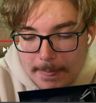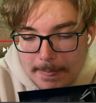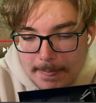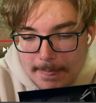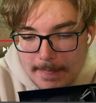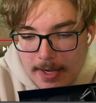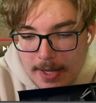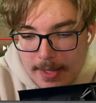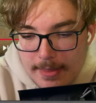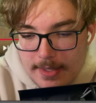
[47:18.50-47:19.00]

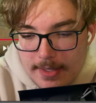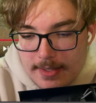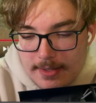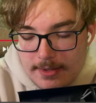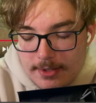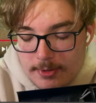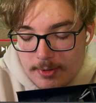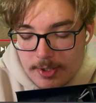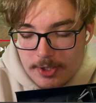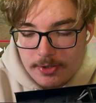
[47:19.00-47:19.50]
I think the
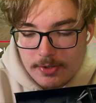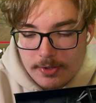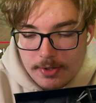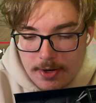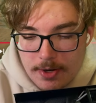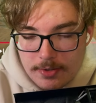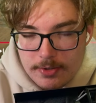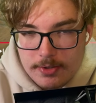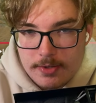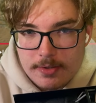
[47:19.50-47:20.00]
Switch 2
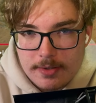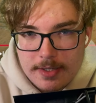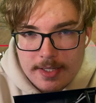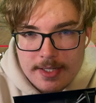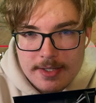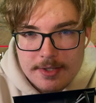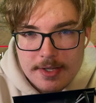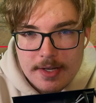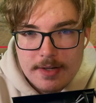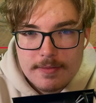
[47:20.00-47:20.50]
console
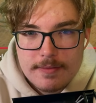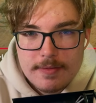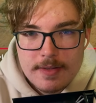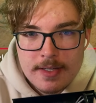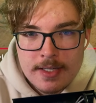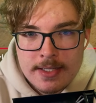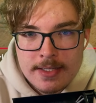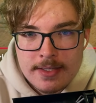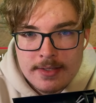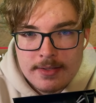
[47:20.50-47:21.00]
itself
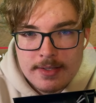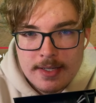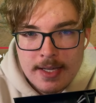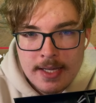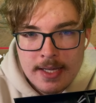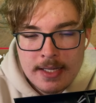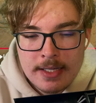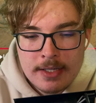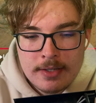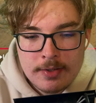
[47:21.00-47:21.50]
is
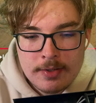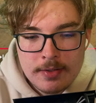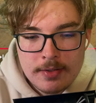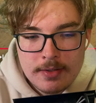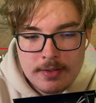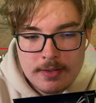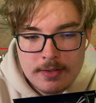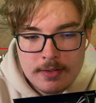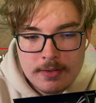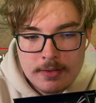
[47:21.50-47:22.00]
a
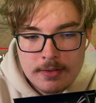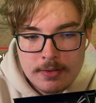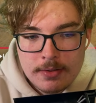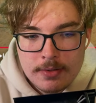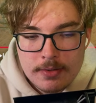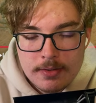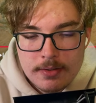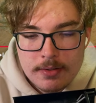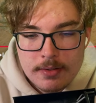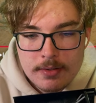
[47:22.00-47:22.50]

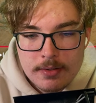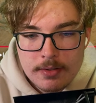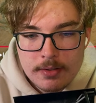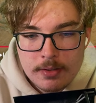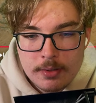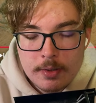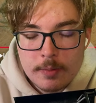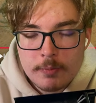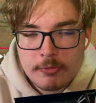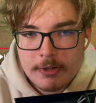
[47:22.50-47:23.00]

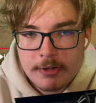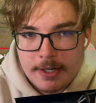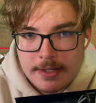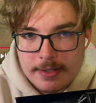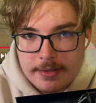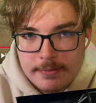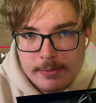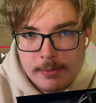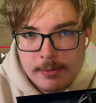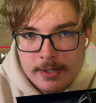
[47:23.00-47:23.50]
good
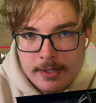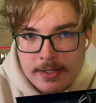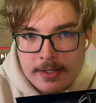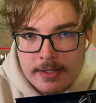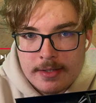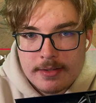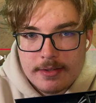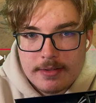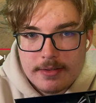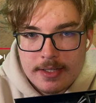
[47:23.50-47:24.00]
price for what it
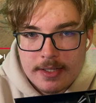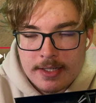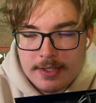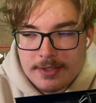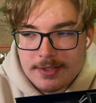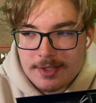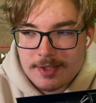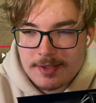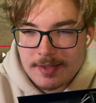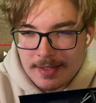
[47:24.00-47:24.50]
is. It's
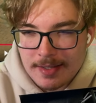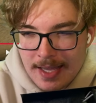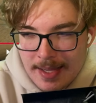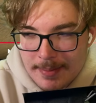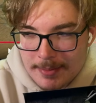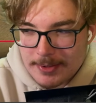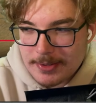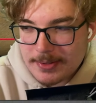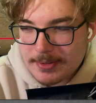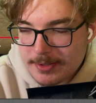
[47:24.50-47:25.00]
just the
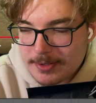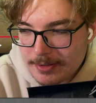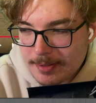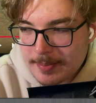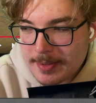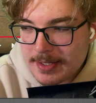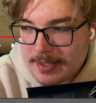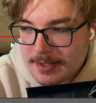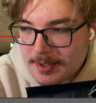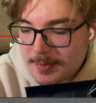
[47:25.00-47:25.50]
games which are a
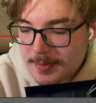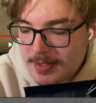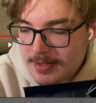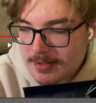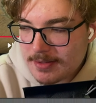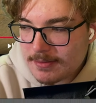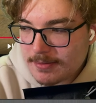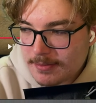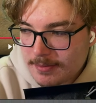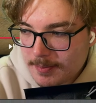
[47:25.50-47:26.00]
bit
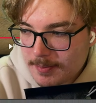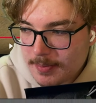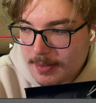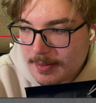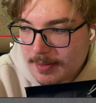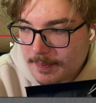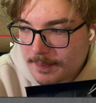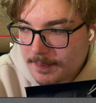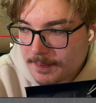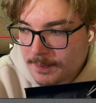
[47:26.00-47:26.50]
expensive,
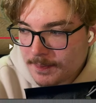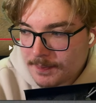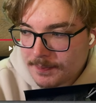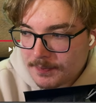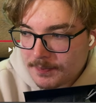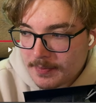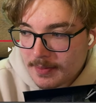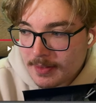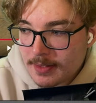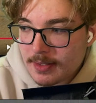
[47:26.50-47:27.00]
but
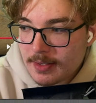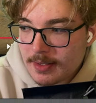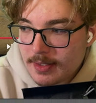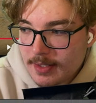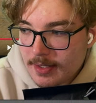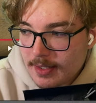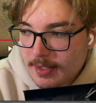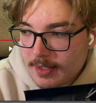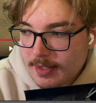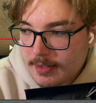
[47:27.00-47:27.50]

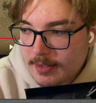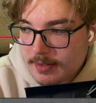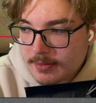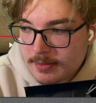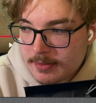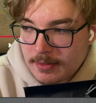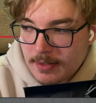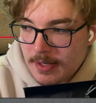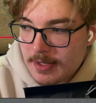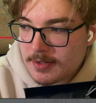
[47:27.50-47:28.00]

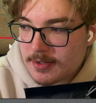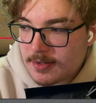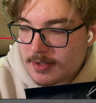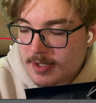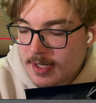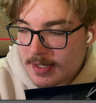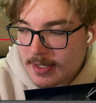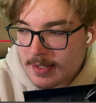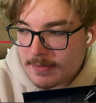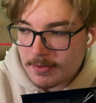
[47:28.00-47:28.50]
as you
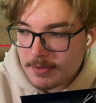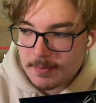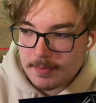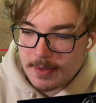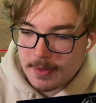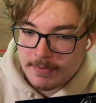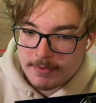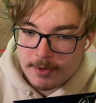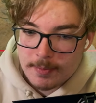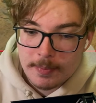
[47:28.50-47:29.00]
said, if
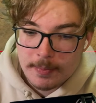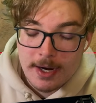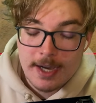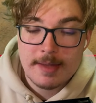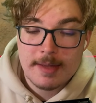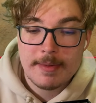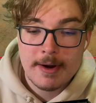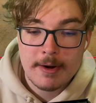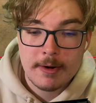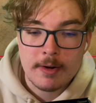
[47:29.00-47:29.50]
you buy the
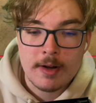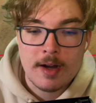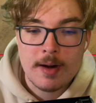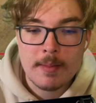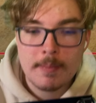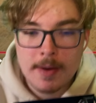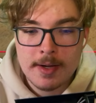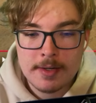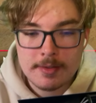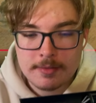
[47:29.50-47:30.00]
Mario Kart
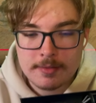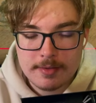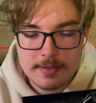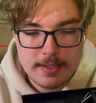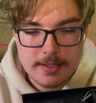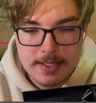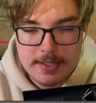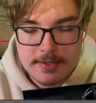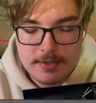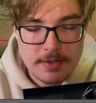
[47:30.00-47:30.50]
bundle,
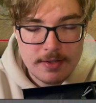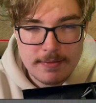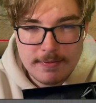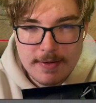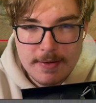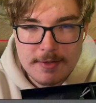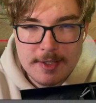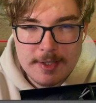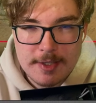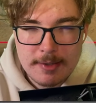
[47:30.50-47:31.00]
it's only
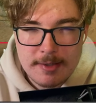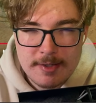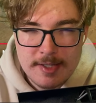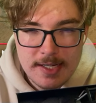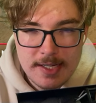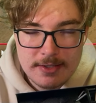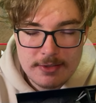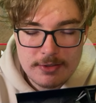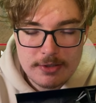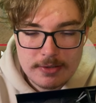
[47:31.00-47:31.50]
$50
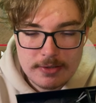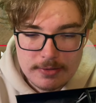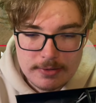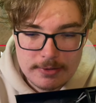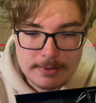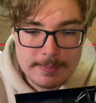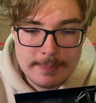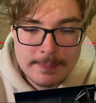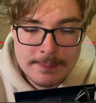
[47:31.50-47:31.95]
extra or